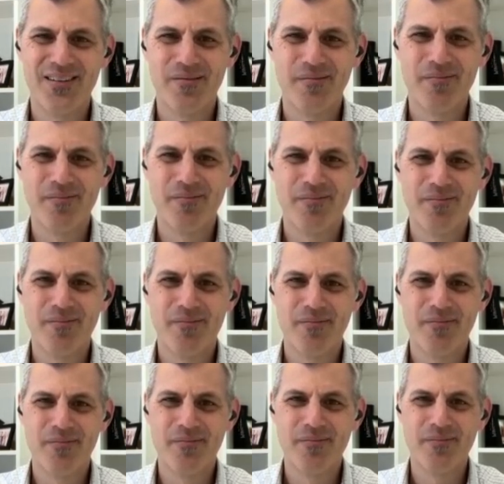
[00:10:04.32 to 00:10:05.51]

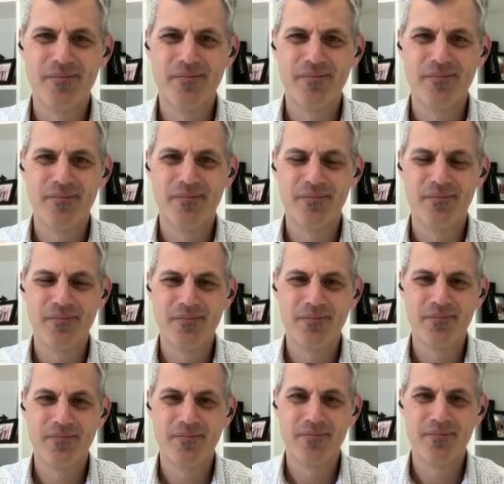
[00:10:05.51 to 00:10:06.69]

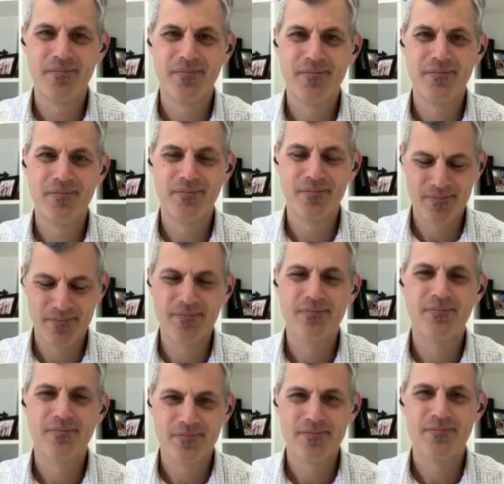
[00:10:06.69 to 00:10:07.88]

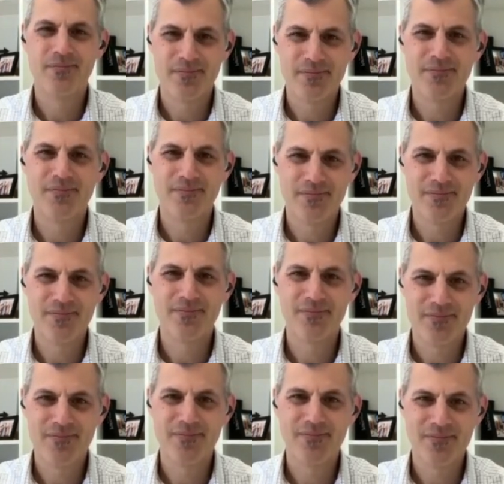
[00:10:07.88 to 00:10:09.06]

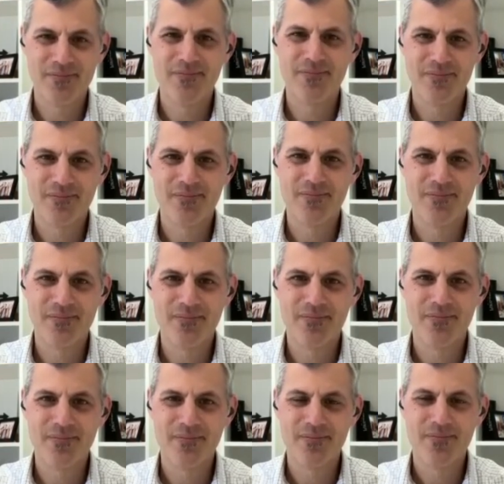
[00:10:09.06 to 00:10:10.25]

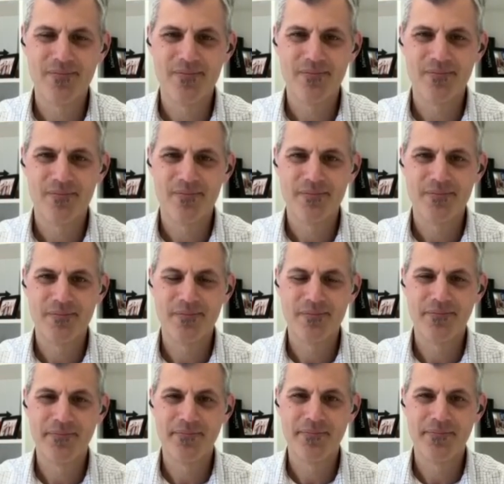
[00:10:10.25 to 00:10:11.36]
(not speaking)